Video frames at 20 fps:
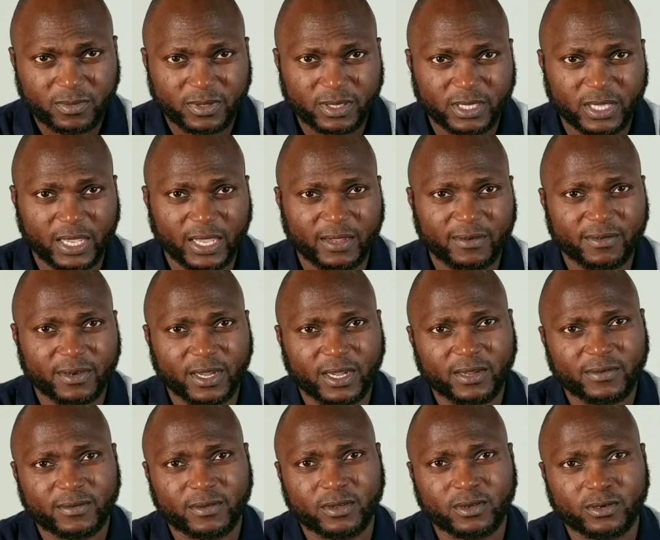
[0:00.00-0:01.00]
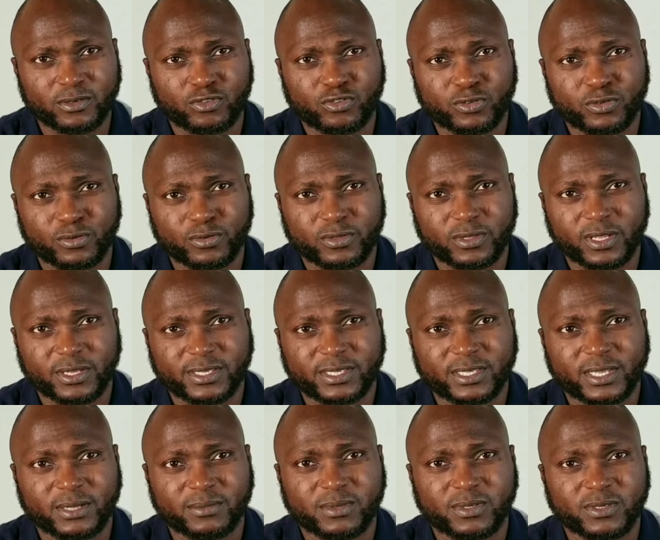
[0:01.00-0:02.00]
that go through the
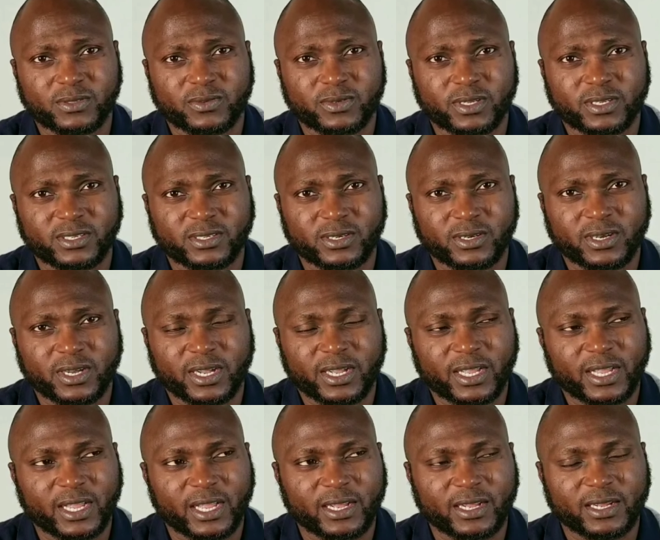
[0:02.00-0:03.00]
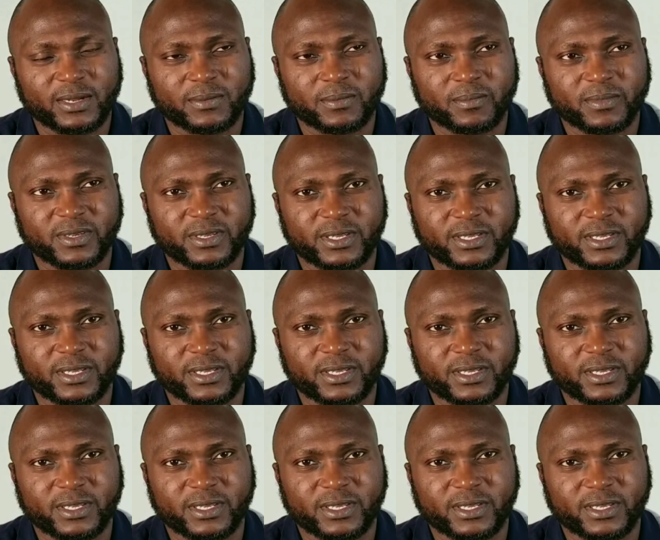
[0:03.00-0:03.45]
same situation I have